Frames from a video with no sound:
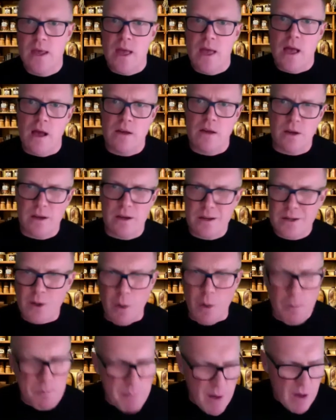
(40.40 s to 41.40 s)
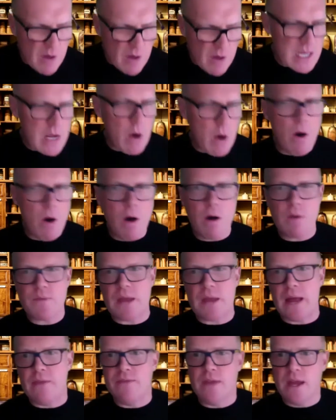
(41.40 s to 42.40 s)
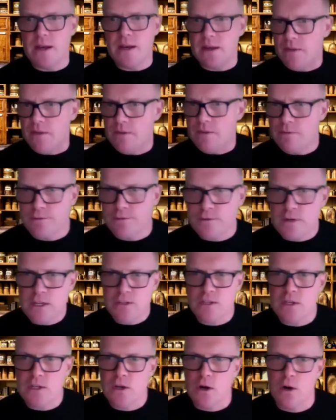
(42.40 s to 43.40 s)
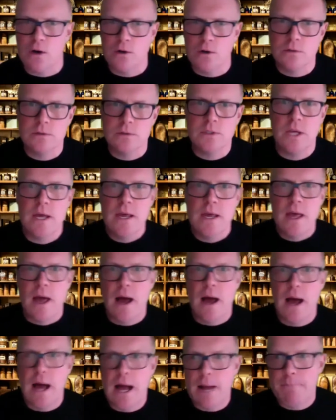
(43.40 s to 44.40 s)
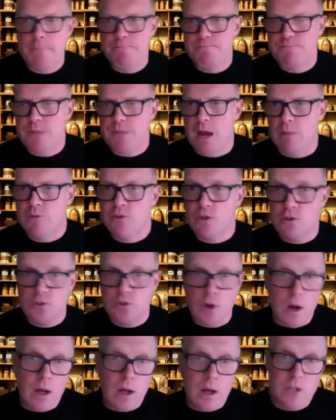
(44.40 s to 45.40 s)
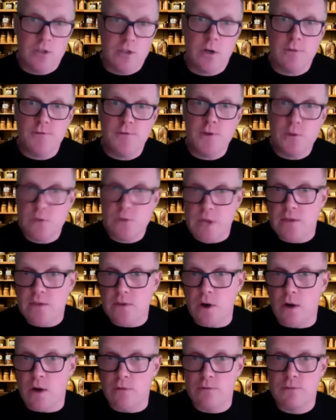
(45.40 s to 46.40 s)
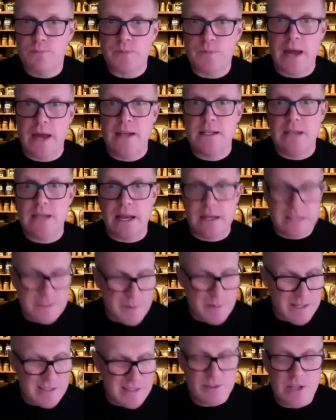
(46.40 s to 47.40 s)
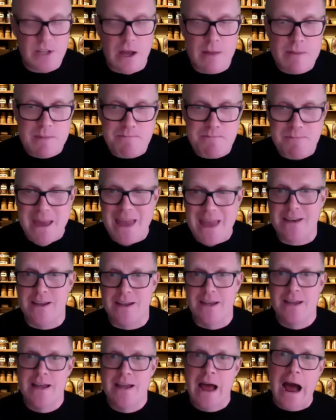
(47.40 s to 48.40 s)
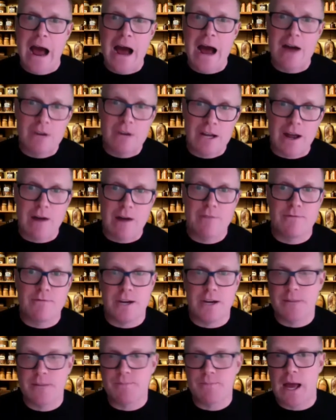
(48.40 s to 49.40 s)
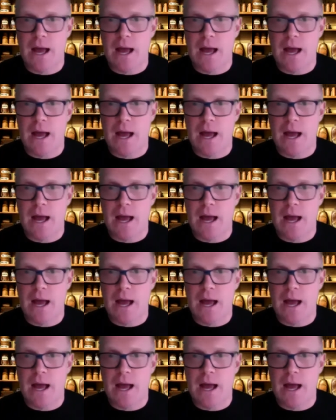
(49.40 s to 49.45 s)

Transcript: I got burning hot and then freezing cold. So I took a few days off and I spent some time in bed recovering.